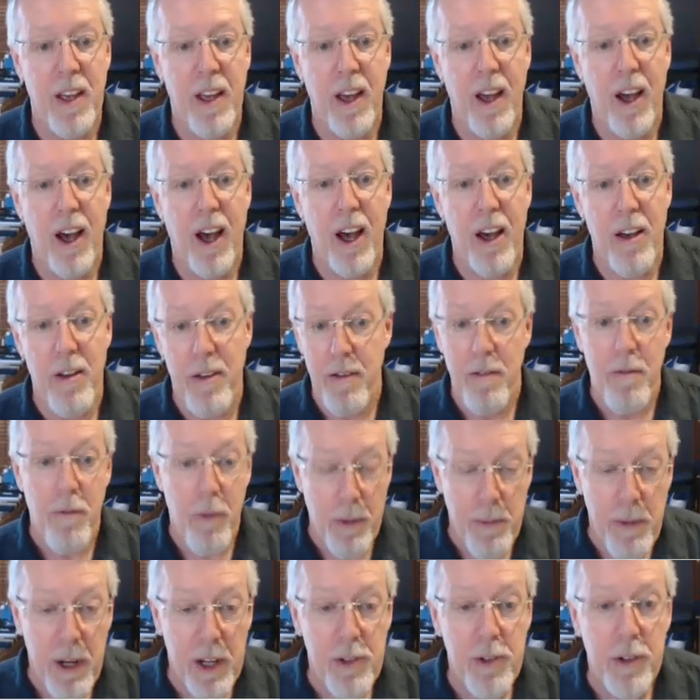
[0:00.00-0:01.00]

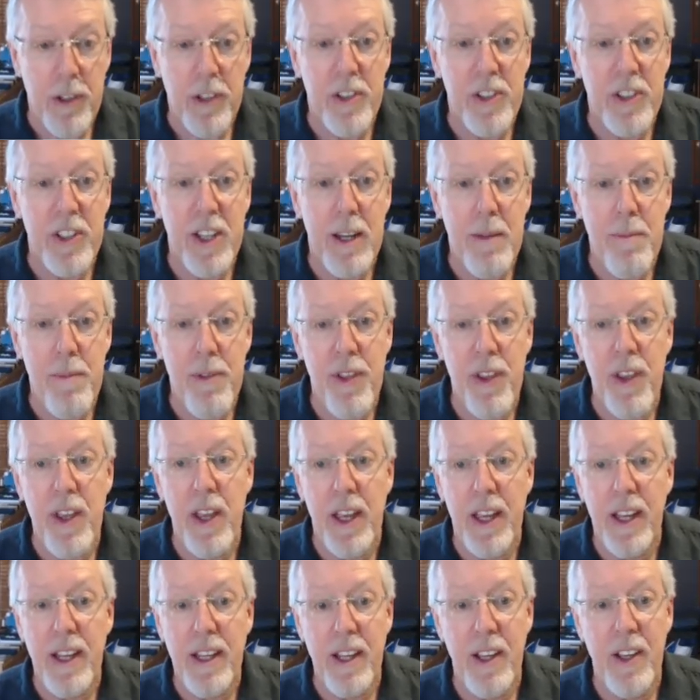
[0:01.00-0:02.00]
when measuring the same
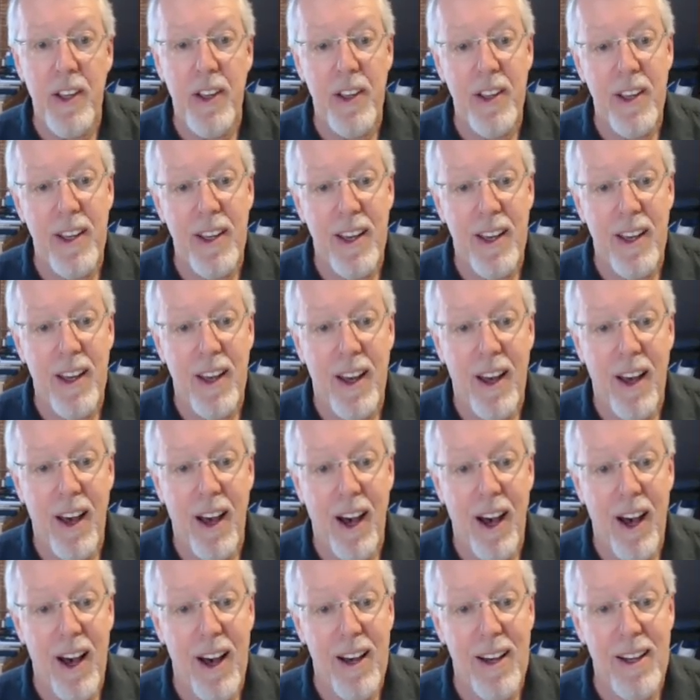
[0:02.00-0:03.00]
thing,
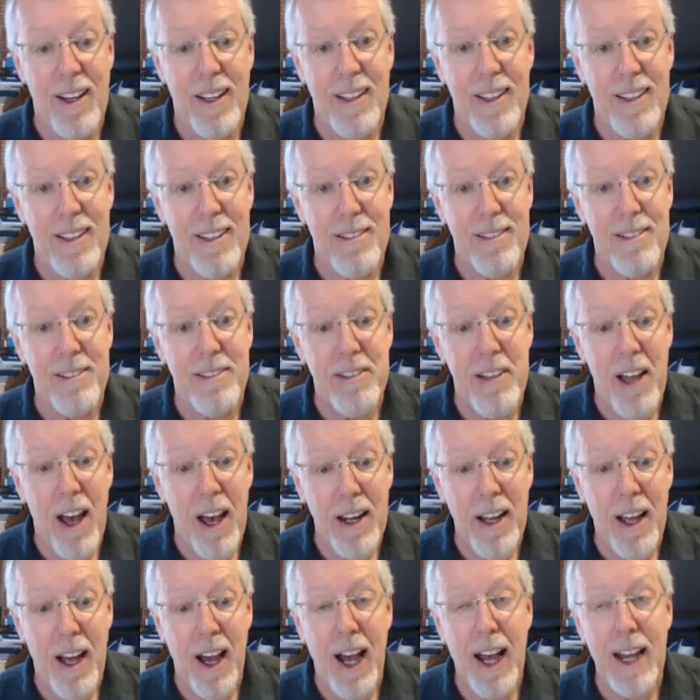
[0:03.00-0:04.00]
there's
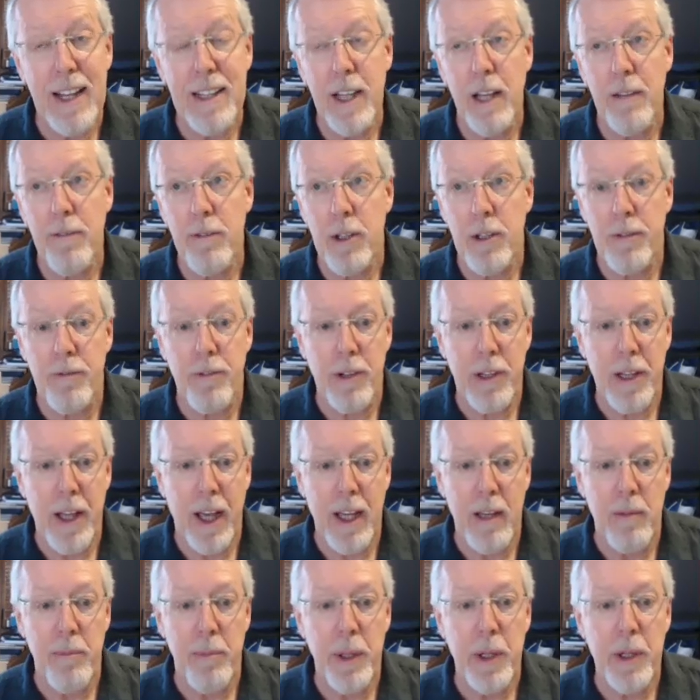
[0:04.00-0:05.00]
not a high level of
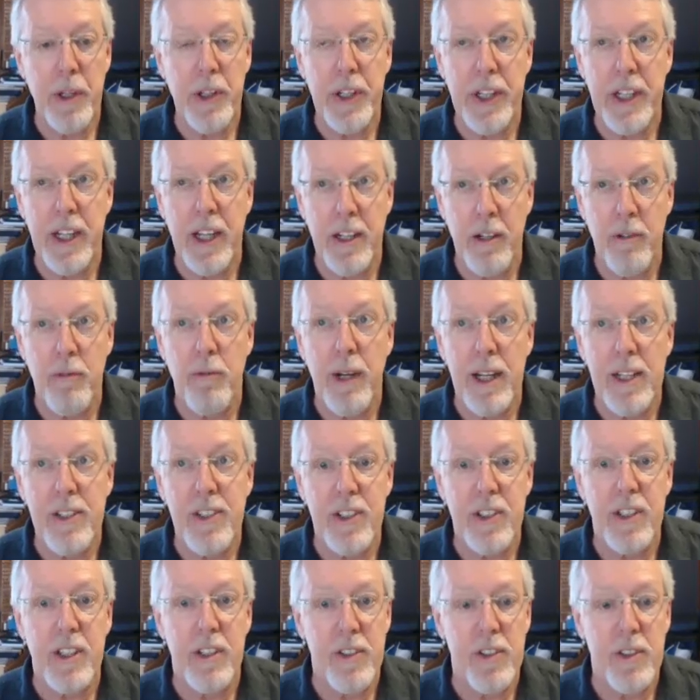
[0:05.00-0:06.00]
reliability, and it
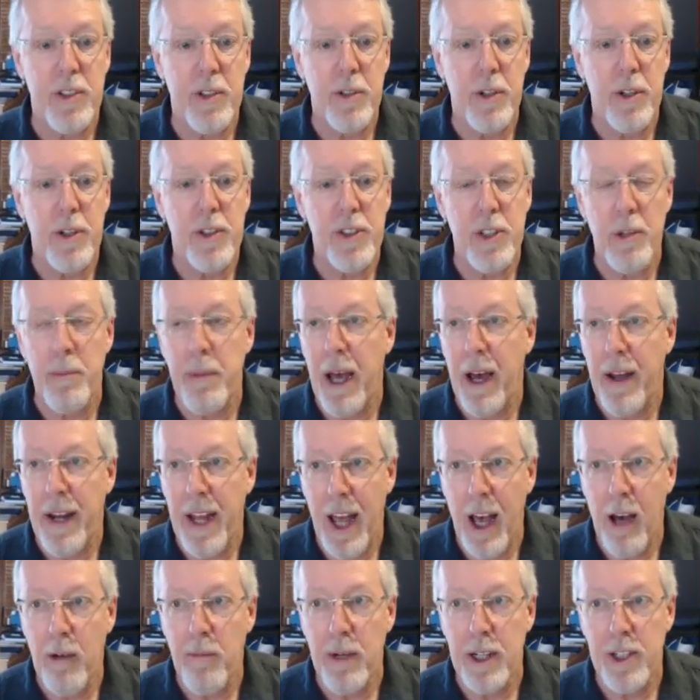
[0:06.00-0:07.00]
raises concerns about
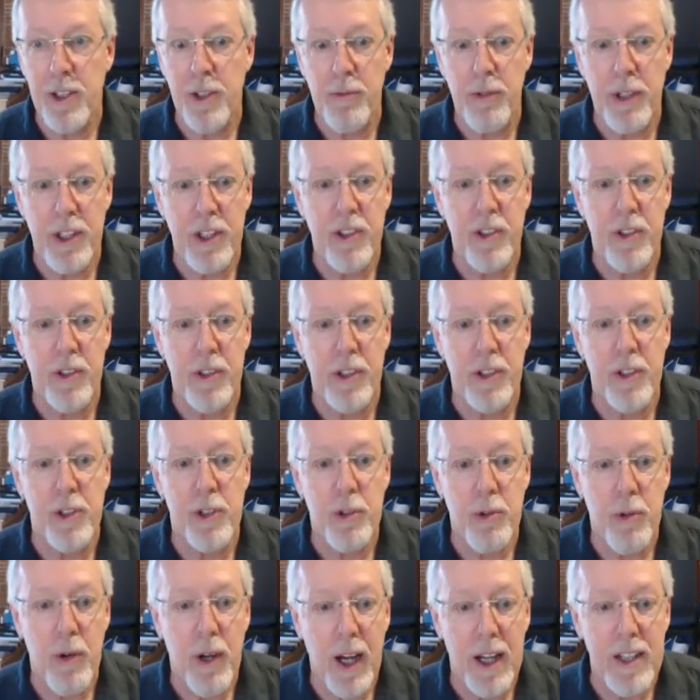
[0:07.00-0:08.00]
how much we should
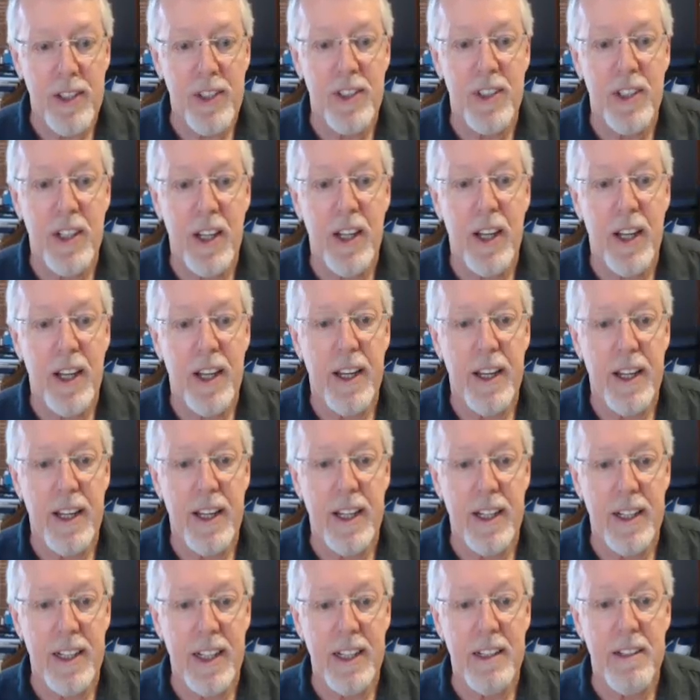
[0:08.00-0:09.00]
trust
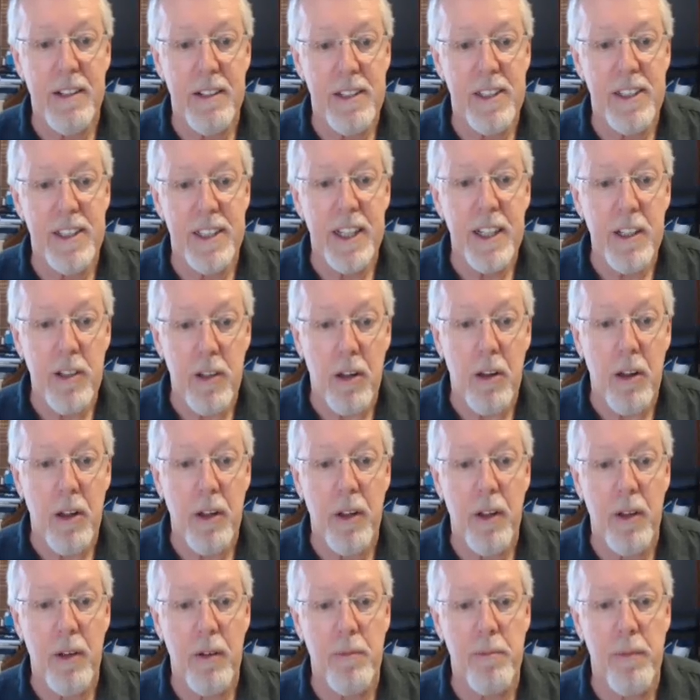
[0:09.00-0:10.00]
any single
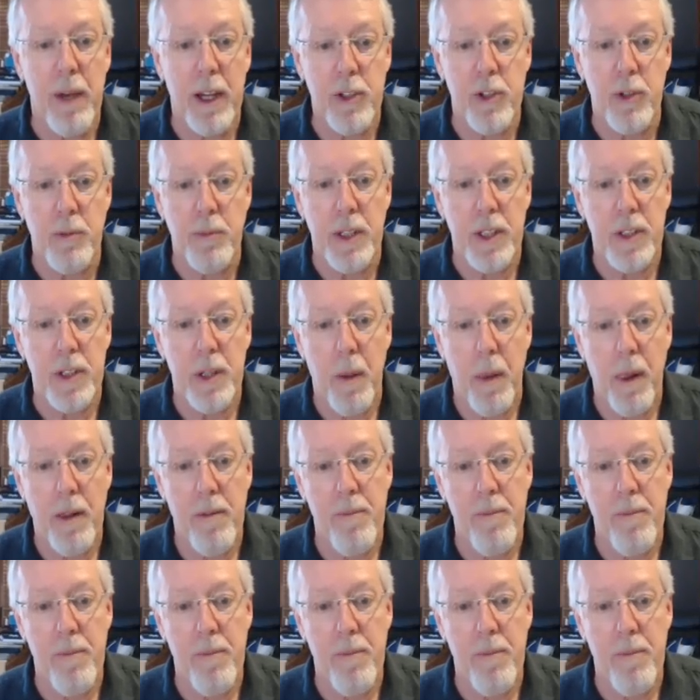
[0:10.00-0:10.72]
measurement.